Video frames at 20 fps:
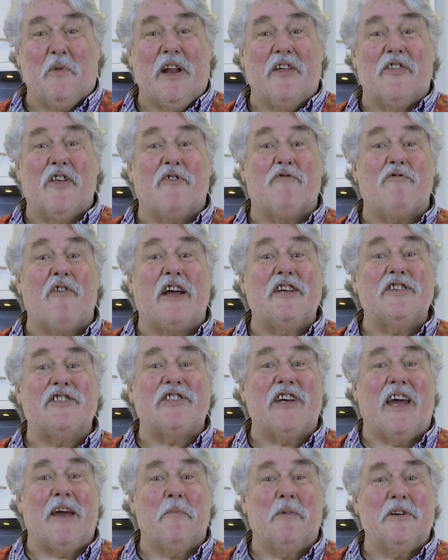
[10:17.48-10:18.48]
one of the great
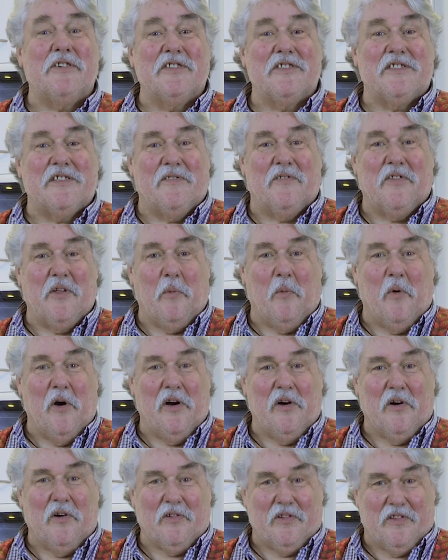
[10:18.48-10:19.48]
sandwiches of the
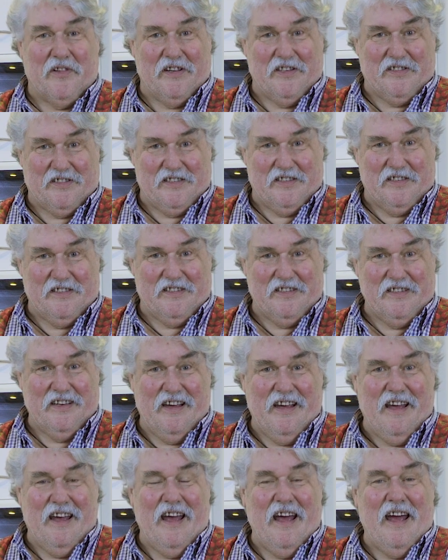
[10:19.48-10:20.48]
world, this is.
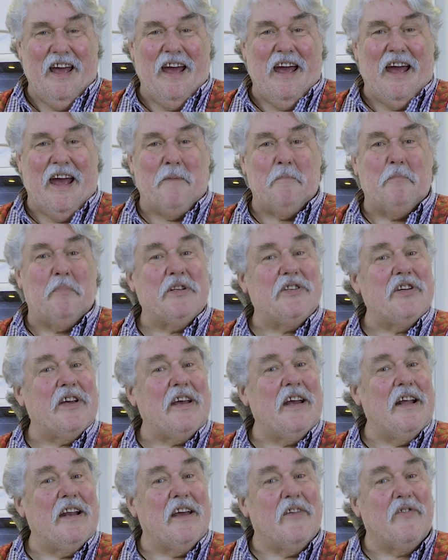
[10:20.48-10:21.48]
And
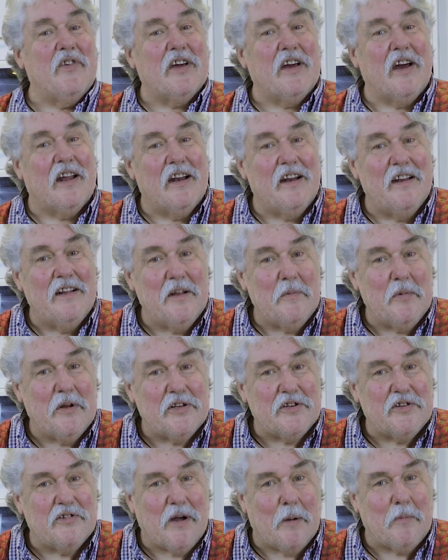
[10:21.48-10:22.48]
particularly if you got a little bit
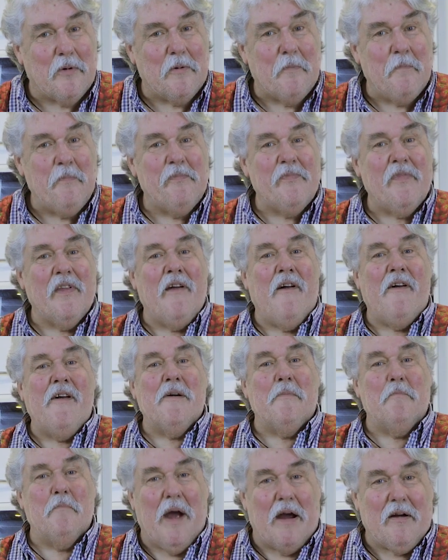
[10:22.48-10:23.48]
of trouble,
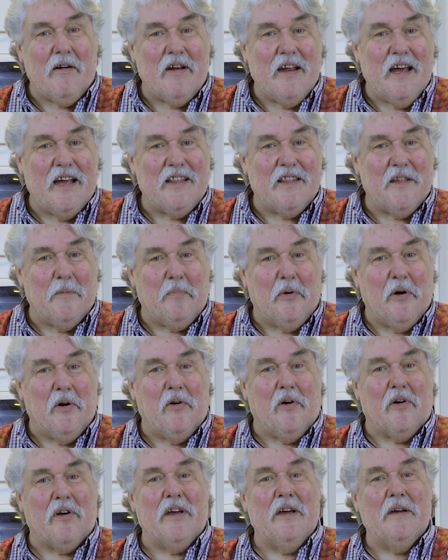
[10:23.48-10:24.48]
marinate the
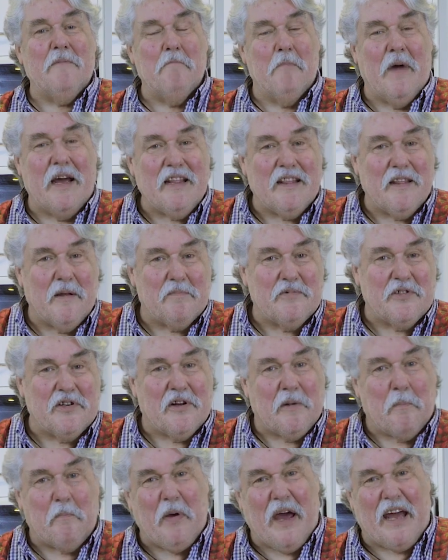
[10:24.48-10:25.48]
pork, make the
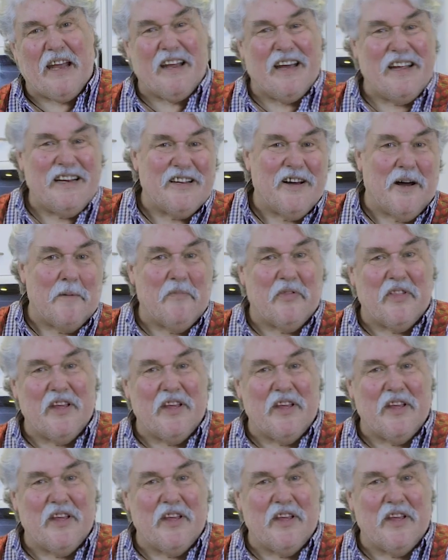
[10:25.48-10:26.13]
sort of pate type